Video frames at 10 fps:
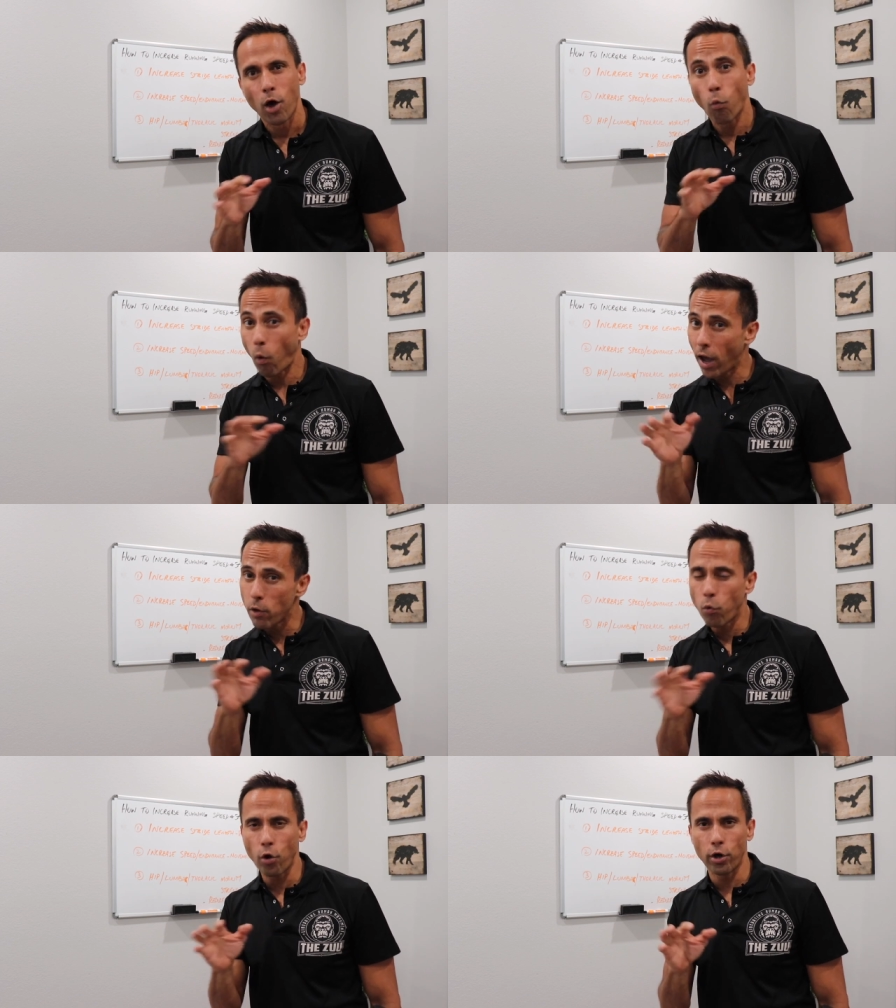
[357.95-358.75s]

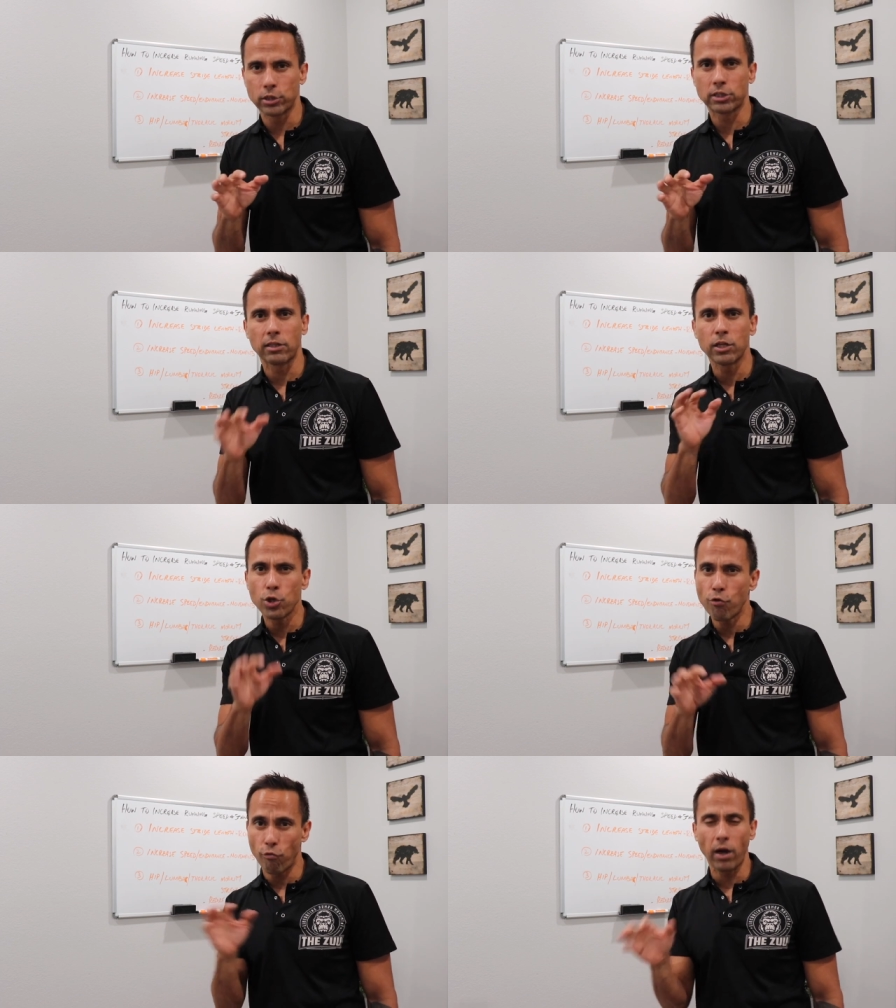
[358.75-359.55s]
way worse than
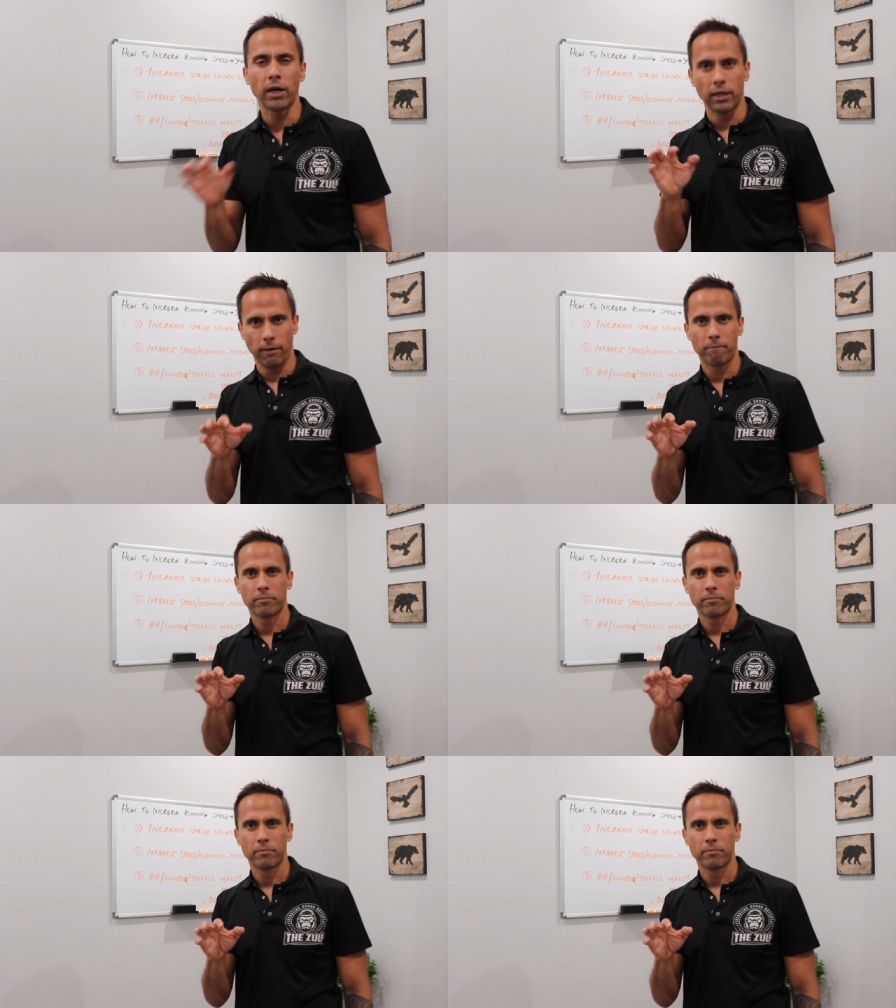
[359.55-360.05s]
you running.